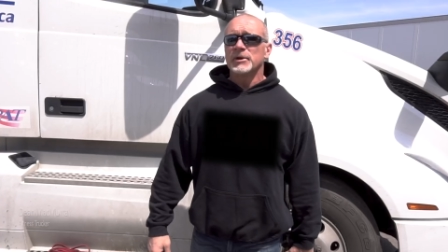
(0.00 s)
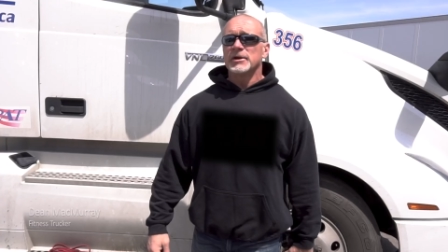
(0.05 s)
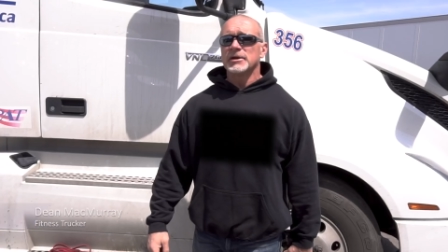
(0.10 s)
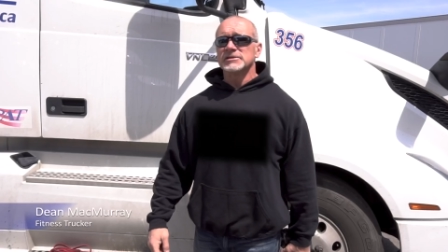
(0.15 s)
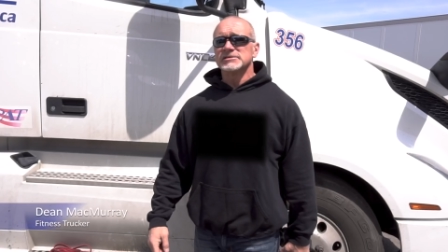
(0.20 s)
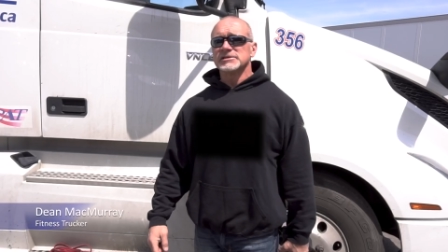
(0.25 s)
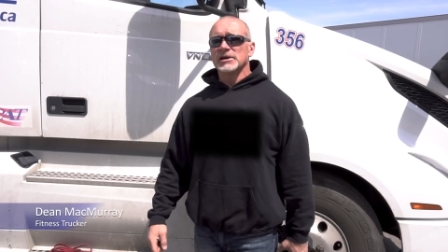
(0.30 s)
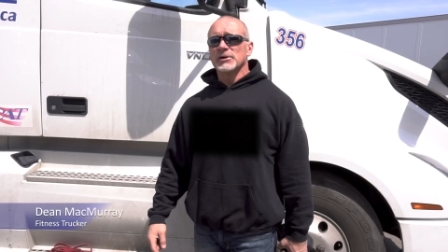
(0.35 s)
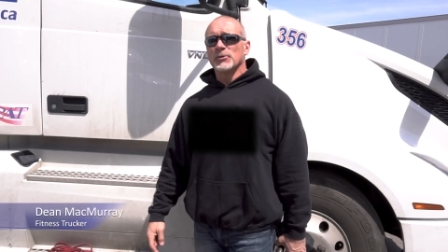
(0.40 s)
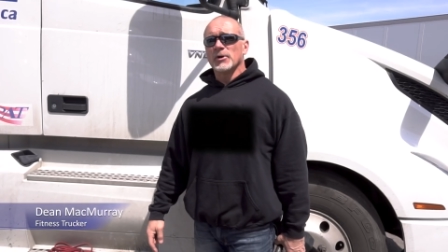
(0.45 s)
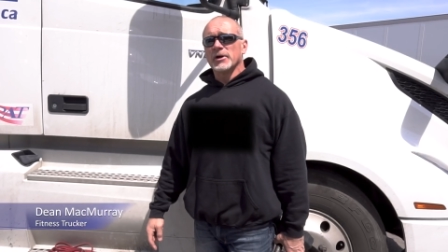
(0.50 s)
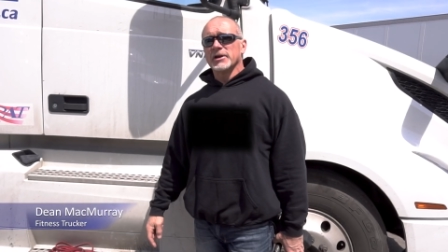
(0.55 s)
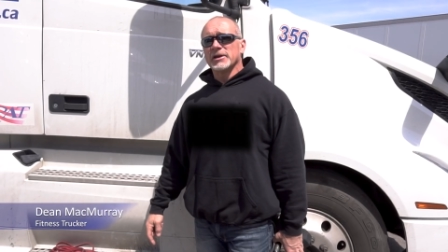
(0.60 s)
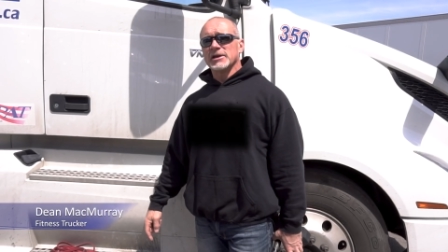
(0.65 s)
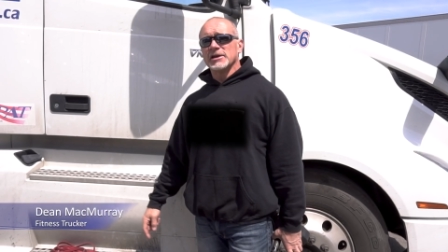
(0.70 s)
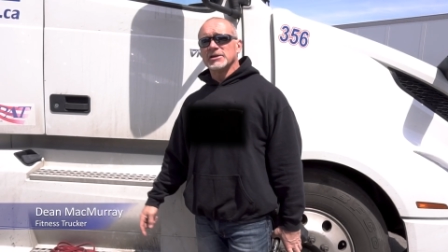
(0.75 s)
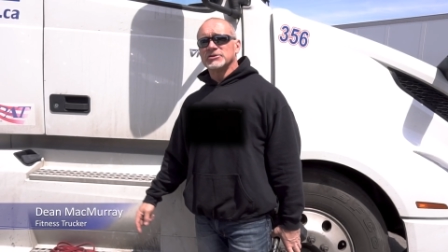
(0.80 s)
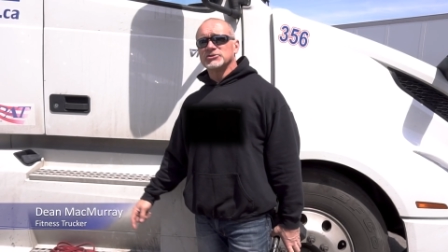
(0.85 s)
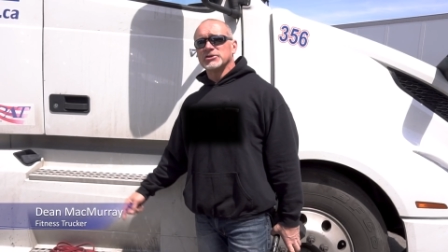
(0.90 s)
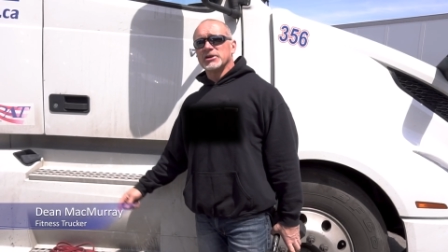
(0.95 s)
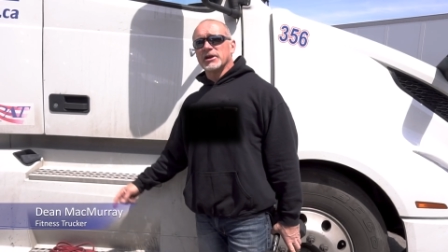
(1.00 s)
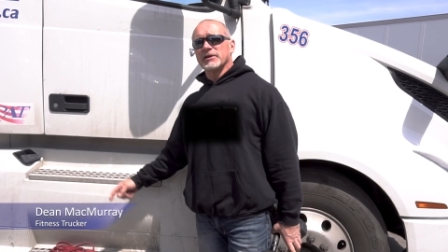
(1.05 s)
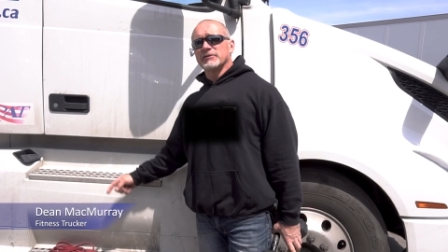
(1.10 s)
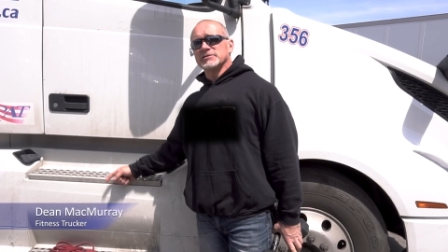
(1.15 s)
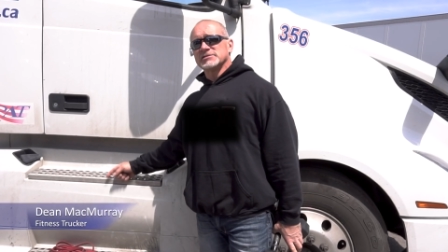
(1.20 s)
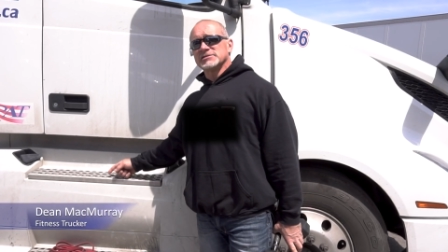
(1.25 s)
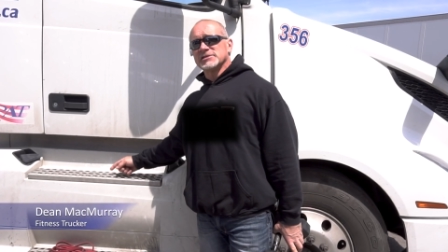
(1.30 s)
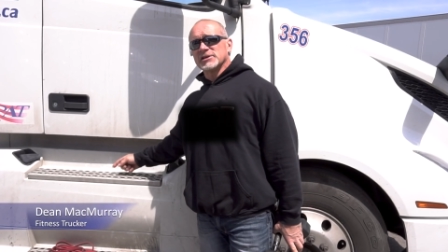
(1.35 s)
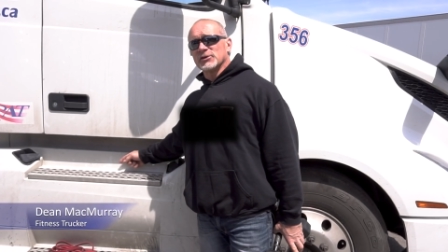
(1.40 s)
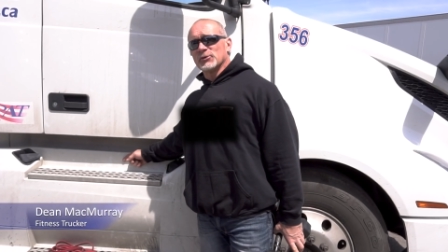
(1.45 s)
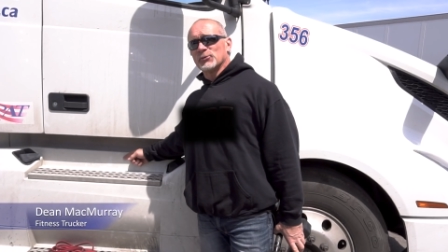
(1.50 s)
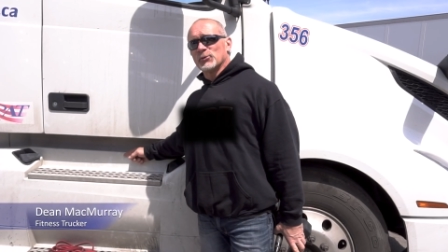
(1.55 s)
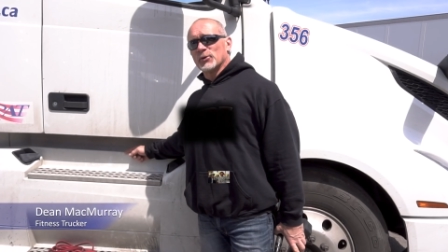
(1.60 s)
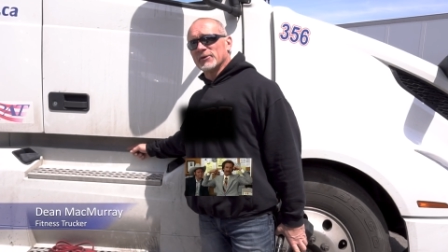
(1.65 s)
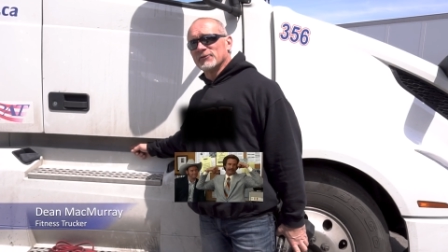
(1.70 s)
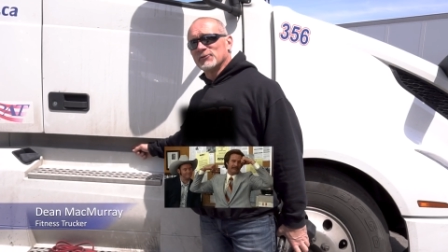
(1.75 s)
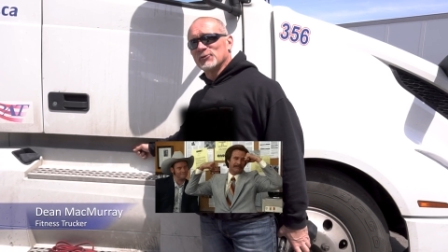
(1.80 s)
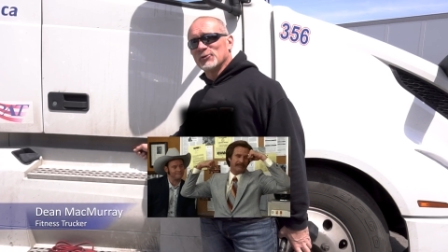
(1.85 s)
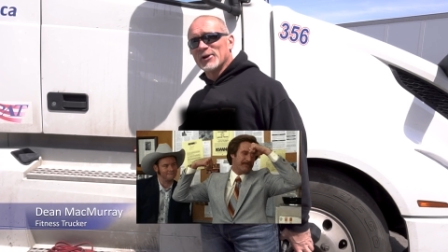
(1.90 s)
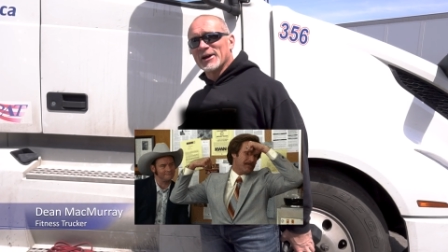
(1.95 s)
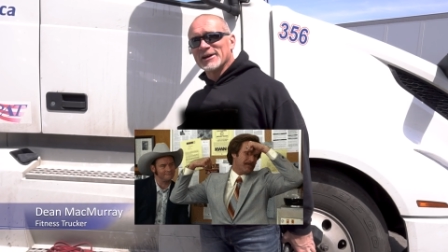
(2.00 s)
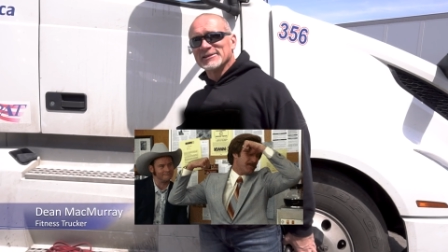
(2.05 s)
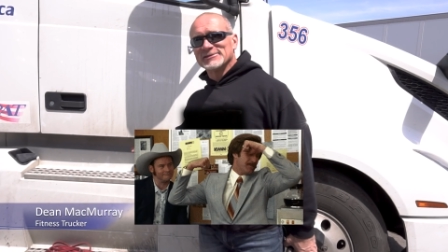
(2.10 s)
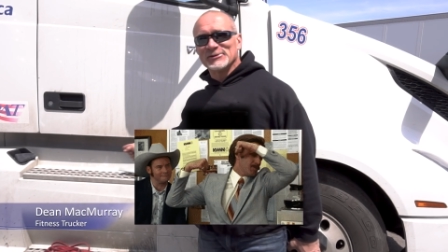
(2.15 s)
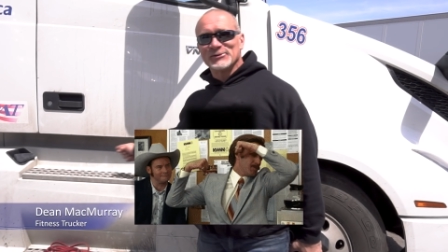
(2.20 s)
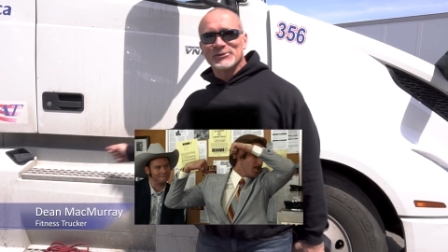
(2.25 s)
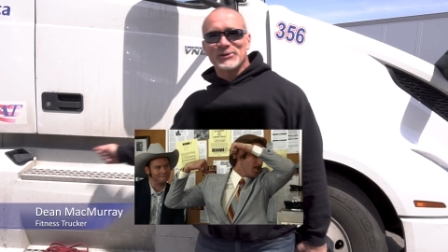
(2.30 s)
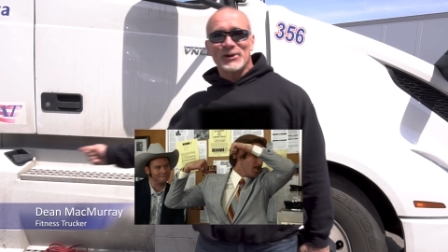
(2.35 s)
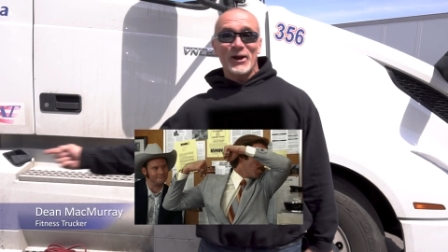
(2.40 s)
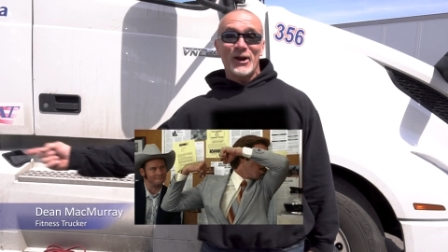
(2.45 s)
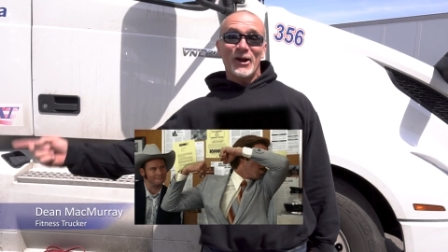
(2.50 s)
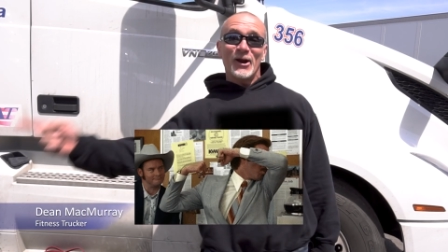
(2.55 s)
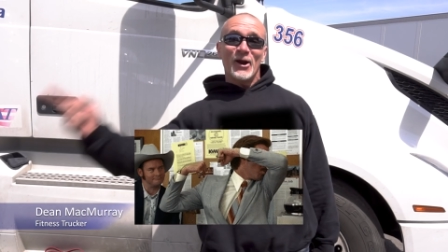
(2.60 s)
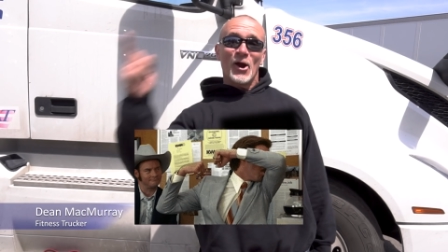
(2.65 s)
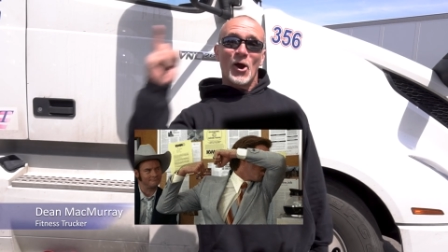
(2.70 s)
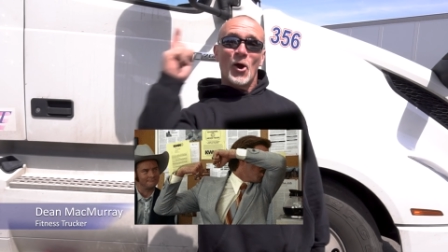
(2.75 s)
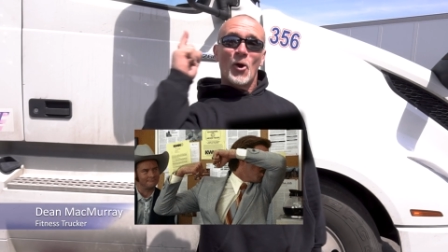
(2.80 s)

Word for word: because I want each and every single one of you guys out there